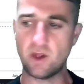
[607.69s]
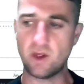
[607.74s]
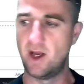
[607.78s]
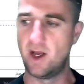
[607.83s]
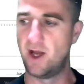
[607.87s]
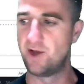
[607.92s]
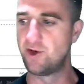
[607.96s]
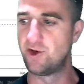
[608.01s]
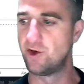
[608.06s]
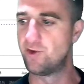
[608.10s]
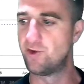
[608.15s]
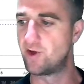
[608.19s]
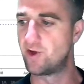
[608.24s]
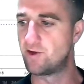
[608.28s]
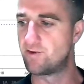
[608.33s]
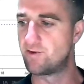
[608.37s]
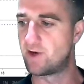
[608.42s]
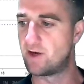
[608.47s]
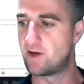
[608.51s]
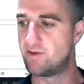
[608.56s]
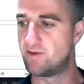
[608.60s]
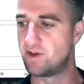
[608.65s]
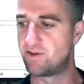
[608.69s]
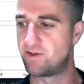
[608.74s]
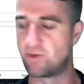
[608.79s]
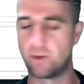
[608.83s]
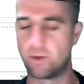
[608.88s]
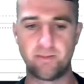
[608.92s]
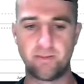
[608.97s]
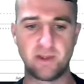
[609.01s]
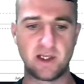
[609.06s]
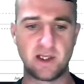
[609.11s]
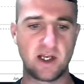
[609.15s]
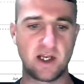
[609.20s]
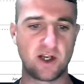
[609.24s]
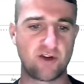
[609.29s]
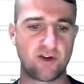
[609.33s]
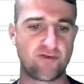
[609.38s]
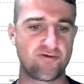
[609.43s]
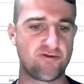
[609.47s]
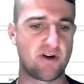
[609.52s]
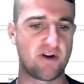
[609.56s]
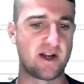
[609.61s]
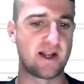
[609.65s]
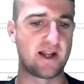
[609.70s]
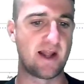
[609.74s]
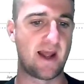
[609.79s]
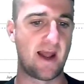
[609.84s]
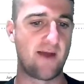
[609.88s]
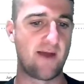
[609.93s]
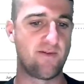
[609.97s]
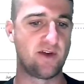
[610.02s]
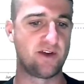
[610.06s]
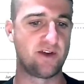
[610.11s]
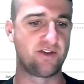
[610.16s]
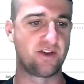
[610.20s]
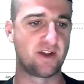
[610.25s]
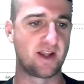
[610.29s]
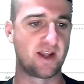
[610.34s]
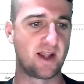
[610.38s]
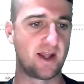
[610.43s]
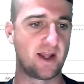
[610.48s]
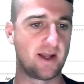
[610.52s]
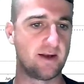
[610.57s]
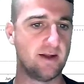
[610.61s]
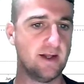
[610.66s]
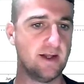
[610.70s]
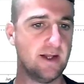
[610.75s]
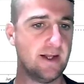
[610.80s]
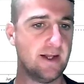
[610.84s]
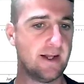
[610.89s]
I do think that this would be a great area to get in.